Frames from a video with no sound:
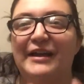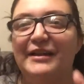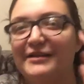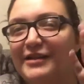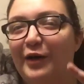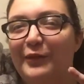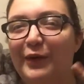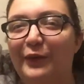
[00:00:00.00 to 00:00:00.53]

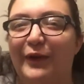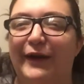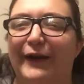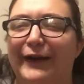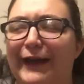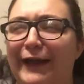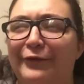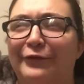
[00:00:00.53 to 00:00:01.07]
tell me where it
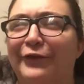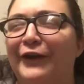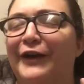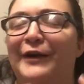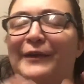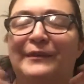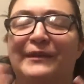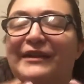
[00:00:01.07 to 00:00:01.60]
came
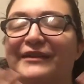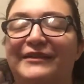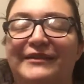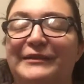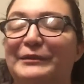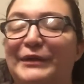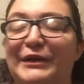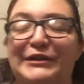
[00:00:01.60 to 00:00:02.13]
from and
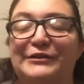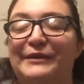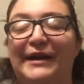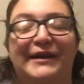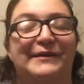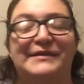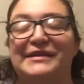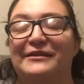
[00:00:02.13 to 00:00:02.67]
a bunch of
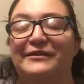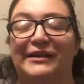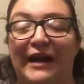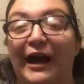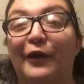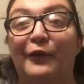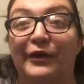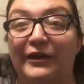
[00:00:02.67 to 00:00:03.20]
random stuff that
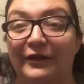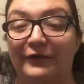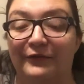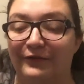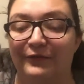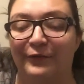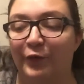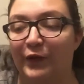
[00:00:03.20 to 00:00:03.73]
I wouldn't
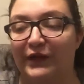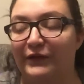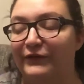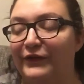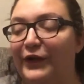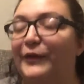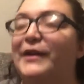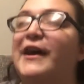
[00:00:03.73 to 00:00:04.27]
have
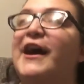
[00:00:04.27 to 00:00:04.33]
known.